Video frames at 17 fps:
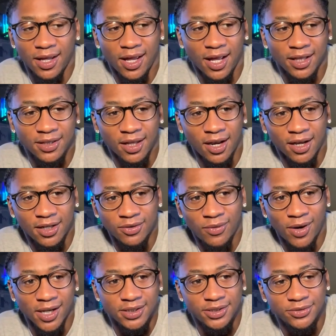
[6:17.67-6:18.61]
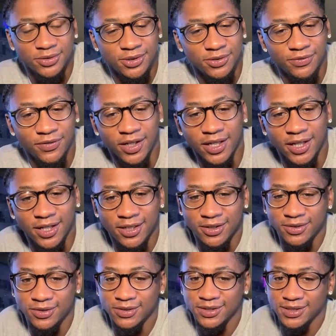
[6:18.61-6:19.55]
I thought I could watch YouTube
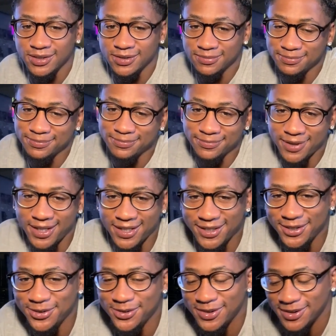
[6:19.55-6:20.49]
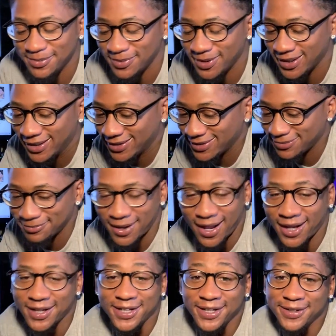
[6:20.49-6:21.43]
videos and do it, but
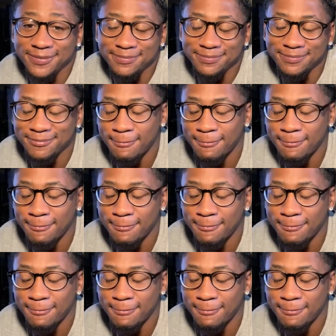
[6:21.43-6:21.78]
I couldn't.